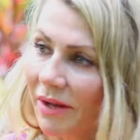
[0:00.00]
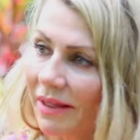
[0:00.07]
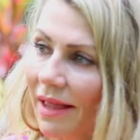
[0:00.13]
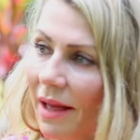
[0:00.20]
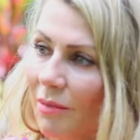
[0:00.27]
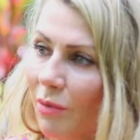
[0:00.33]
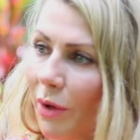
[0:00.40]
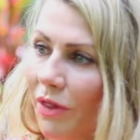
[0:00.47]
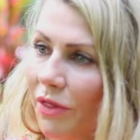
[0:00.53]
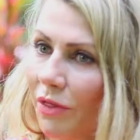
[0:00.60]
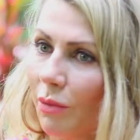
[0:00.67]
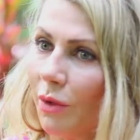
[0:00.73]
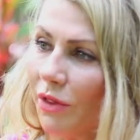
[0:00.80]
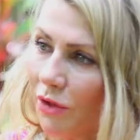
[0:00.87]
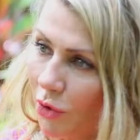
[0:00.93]
them
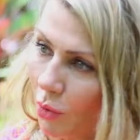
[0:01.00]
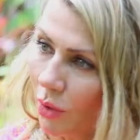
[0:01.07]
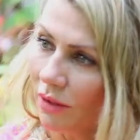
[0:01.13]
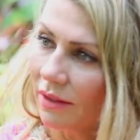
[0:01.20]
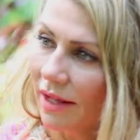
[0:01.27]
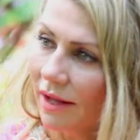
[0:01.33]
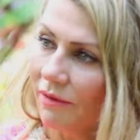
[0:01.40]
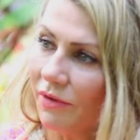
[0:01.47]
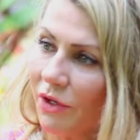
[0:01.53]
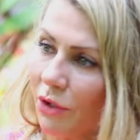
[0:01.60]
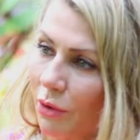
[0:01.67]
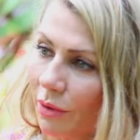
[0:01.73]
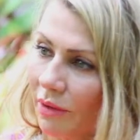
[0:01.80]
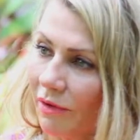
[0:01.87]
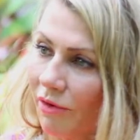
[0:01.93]
with your love and
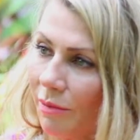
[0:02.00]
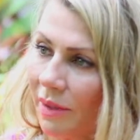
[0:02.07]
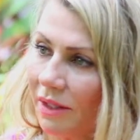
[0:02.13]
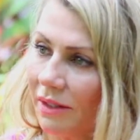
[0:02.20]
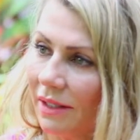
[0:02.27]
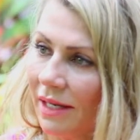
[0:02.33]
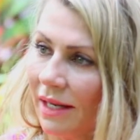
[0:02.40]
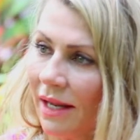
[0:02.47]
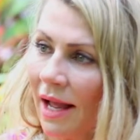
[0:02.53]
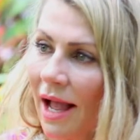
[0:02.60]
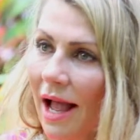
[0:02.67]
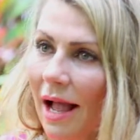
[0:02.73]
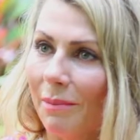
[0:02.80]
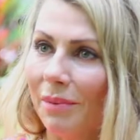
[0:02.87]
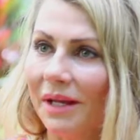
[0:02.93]
your lovability.
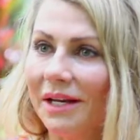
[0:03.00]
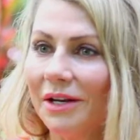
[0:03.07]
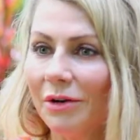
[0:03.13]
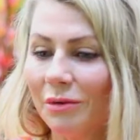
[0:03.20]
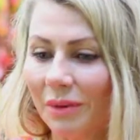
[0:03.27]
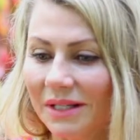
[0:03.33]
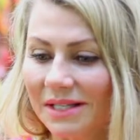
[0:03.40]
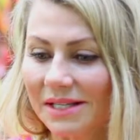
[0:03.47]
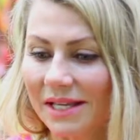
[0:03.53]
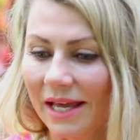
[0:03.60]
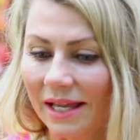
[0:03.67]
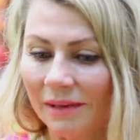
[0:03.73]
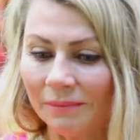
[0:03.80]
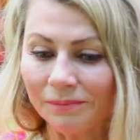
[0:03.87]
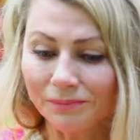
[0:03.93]
Plato once
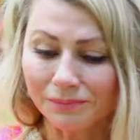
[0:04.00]
said,